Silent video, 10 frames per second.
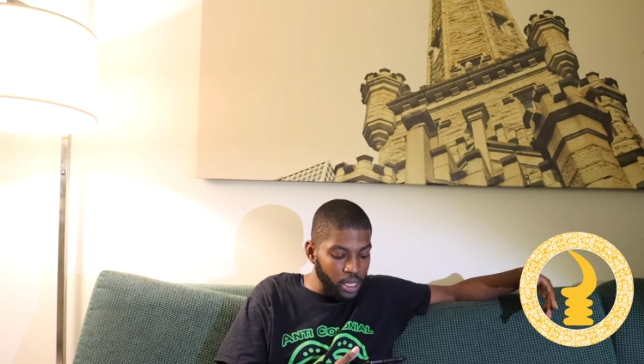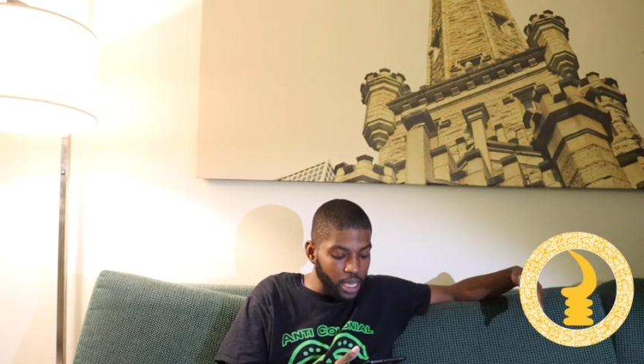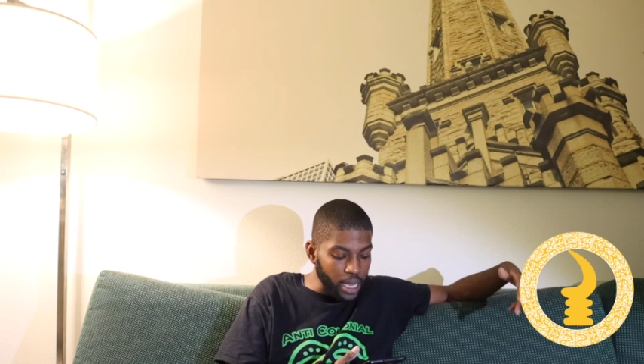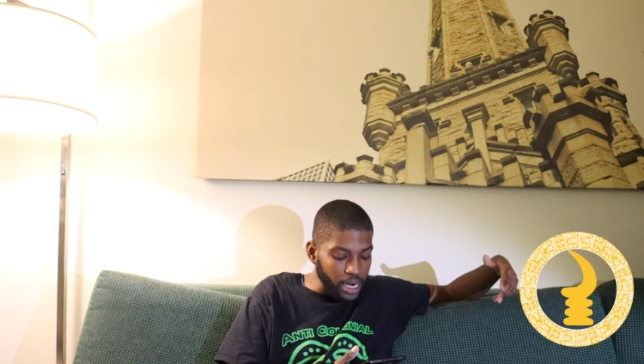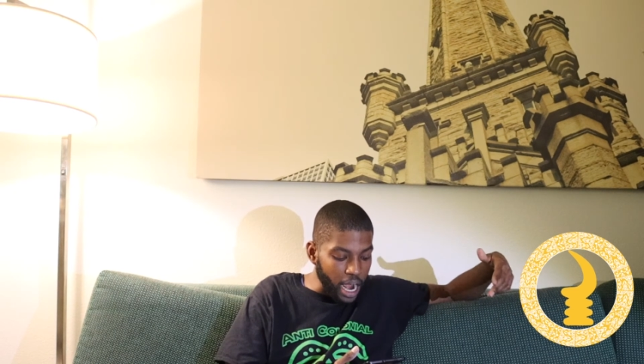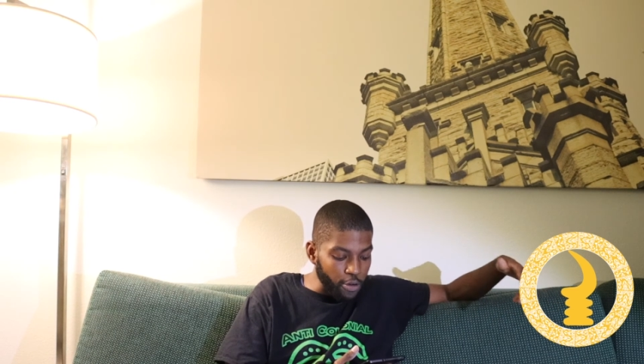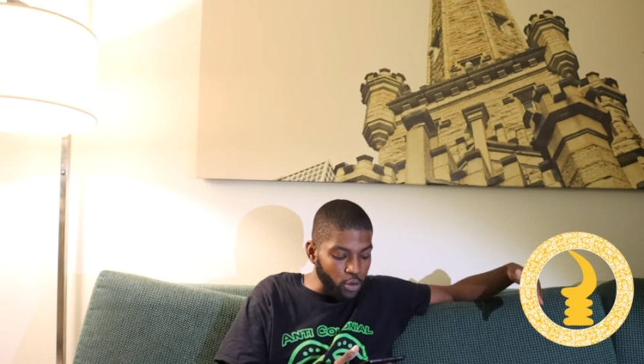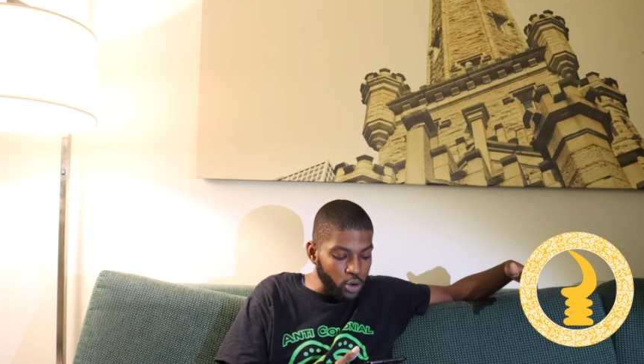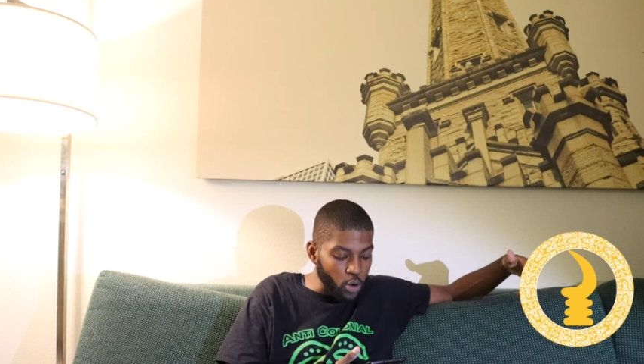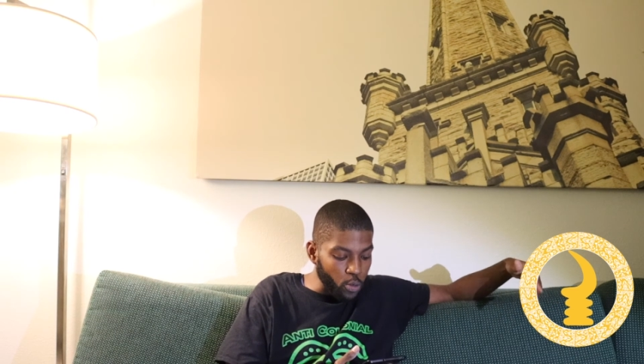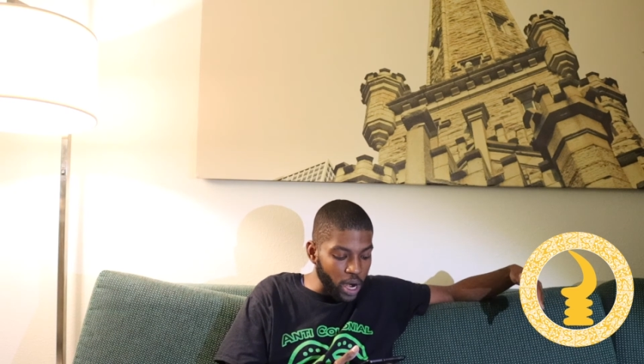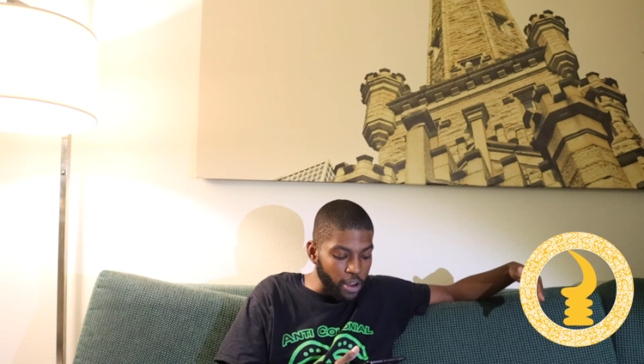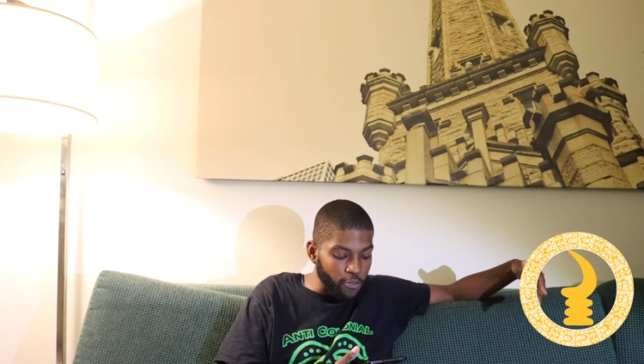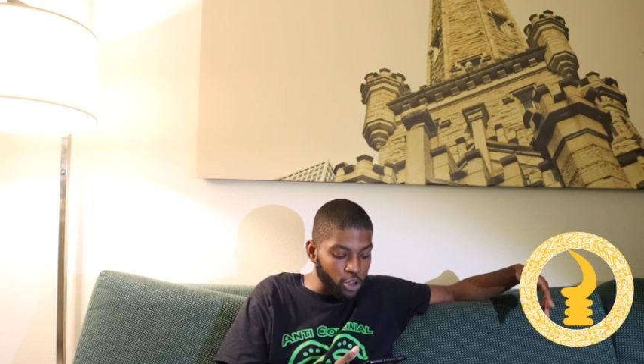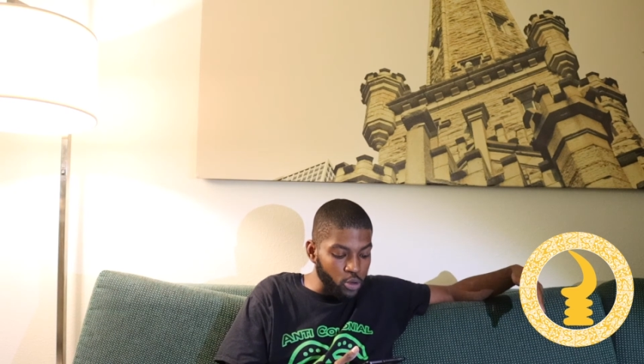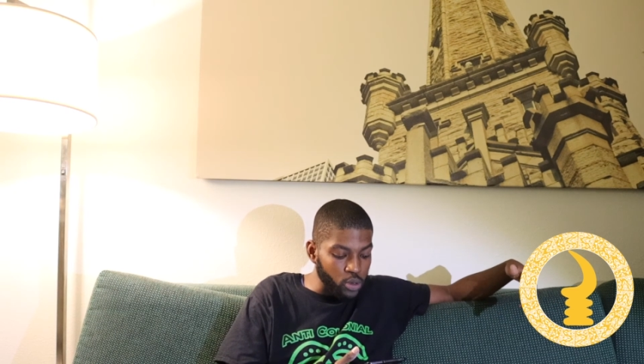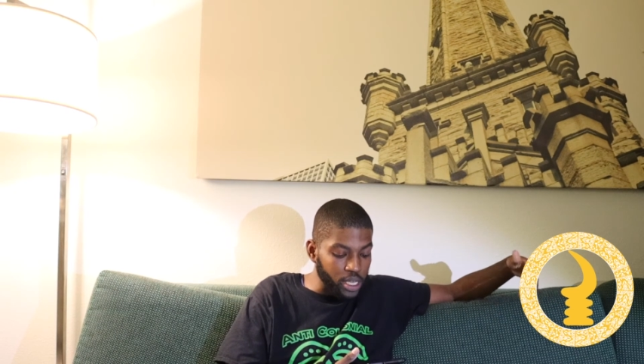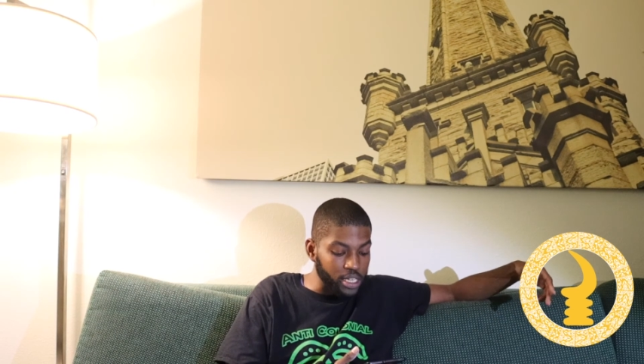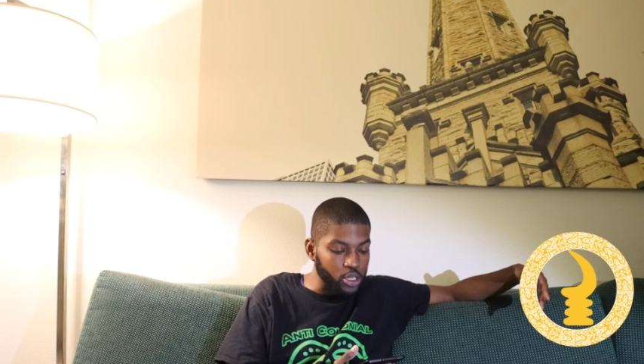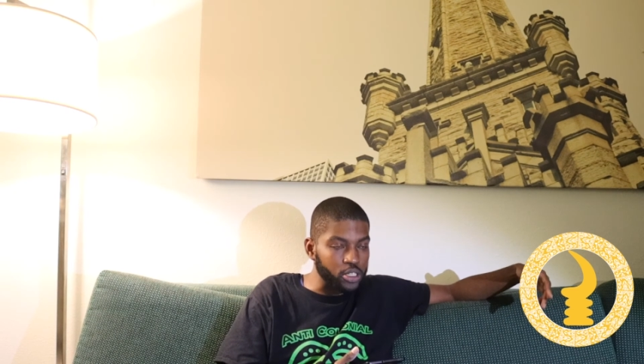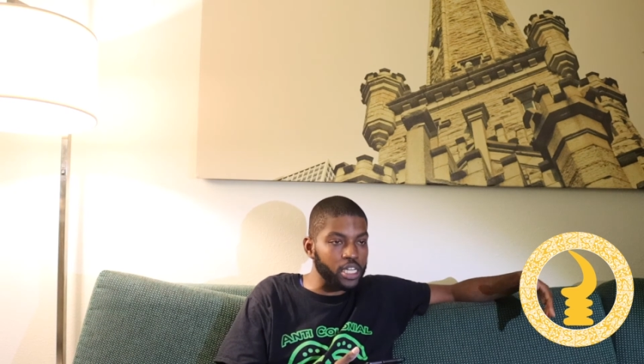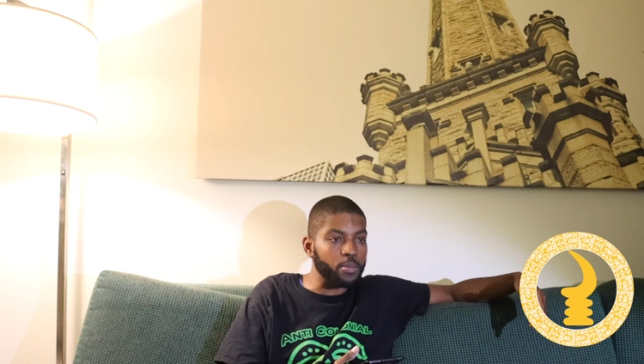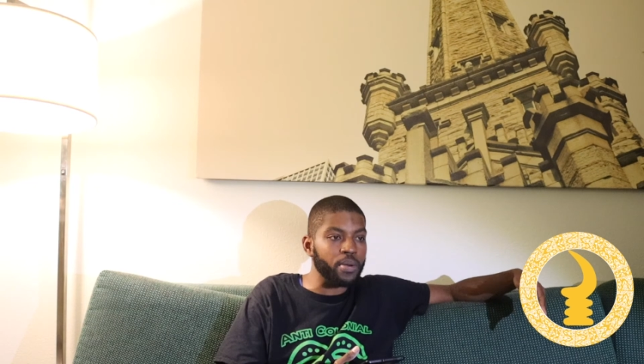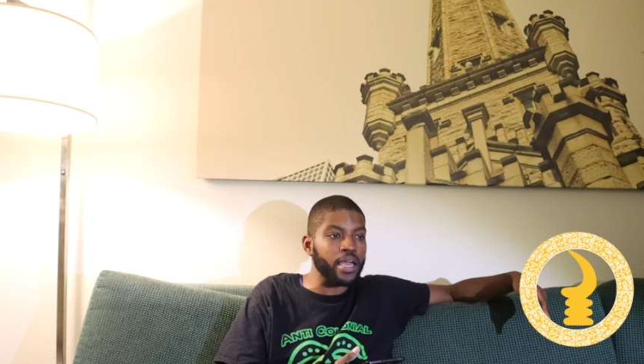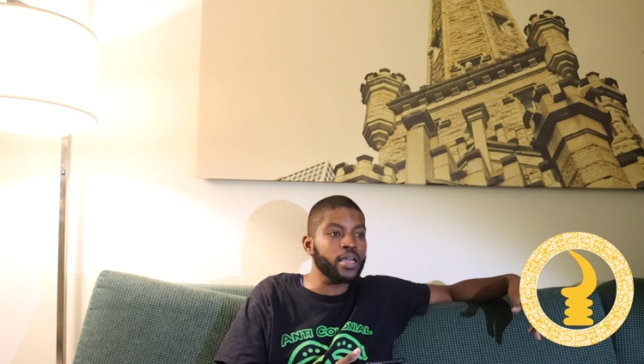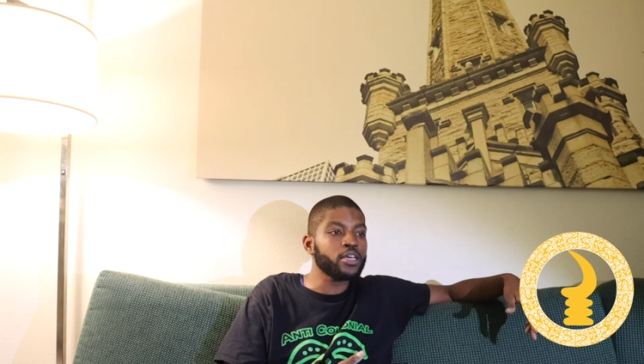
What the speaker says: and I would have arranged for you to get your shit back.